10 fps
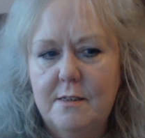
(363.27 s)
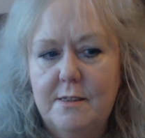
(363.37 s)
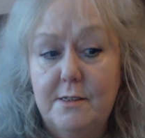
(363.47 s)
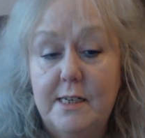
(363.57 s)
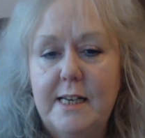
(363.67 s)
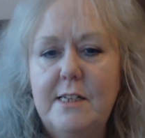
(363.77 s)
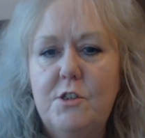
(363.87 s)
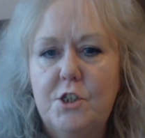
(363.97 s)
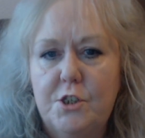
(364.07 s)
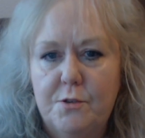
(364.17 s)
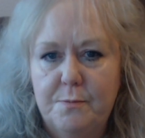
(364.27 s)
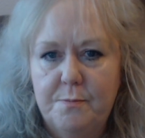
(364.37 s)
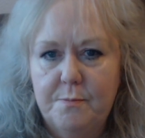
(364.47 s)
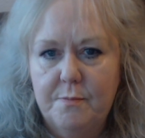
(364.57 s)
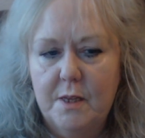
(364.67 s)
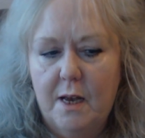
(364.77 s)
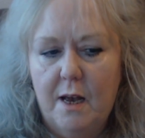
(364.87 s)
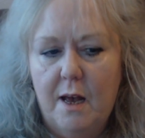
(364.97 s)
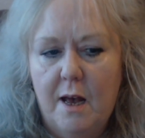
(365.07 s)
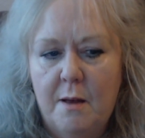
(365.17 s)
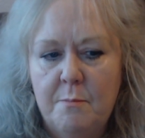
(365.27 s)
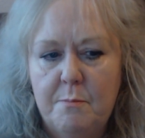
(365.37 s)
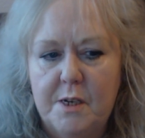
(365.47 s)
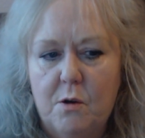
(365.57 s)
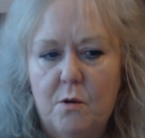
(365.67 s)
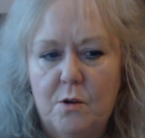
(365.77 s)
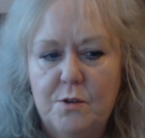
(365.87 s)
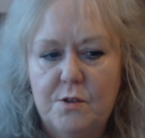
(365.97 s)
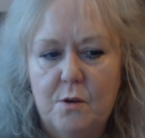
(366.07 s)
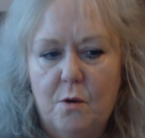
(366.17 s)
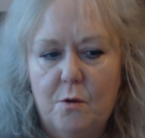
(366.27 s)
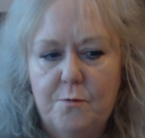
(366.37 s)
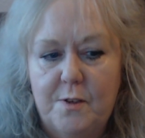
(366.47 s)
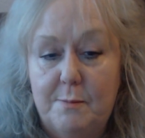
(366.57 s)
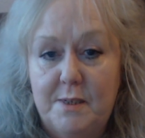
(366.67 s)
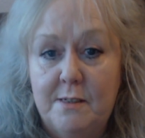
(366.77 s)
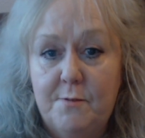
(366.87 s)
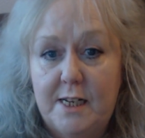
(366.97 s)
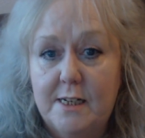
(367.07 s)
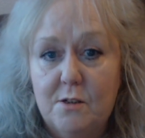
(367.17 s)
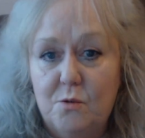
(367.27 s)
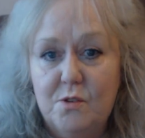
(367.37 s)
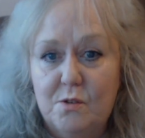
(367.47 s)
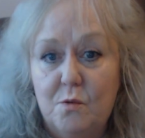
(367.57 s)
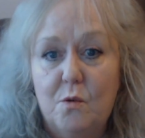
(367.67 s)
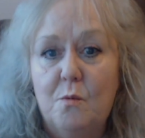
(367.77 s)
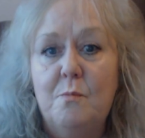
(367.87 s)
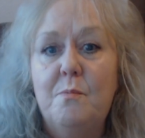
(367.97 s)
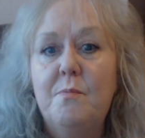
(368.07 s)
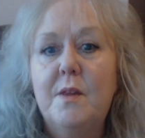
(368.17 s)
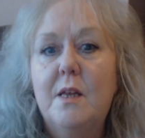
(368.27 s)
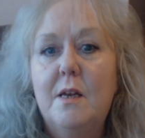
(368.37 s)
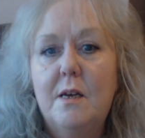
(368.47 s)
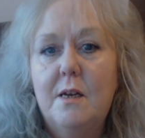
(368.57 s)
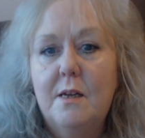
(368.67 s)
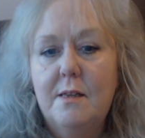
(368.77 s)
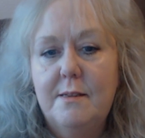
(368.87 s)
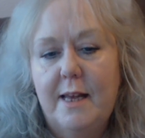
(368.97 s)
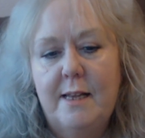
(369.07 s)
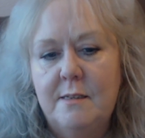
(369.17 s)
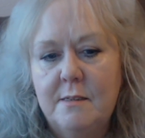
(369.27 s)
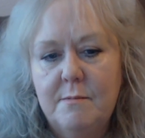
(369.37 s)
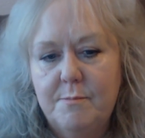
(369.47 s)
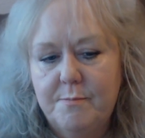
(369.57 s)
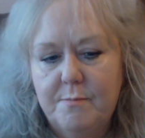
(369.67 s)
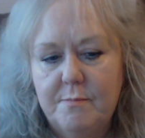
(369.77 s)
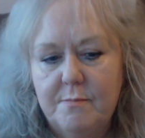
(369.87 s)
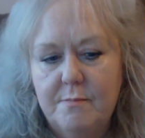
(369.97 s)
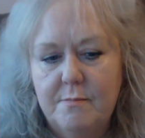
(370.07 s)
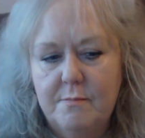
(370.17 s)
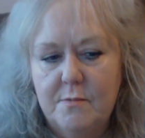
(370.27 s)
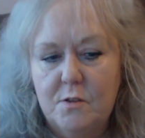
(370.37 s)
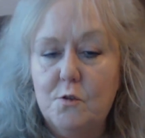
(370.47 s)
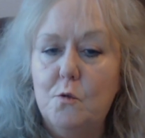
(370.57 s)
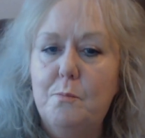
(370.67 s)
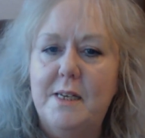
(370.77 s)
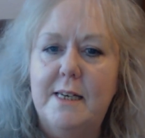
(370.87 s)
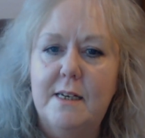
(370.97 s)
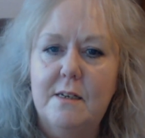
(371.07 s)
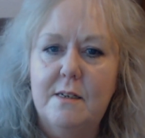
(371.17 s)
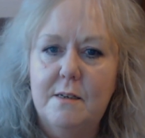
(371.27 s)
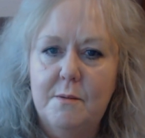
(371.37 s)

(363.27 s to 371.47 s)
the rage um, because of it being very close to home, then so be it.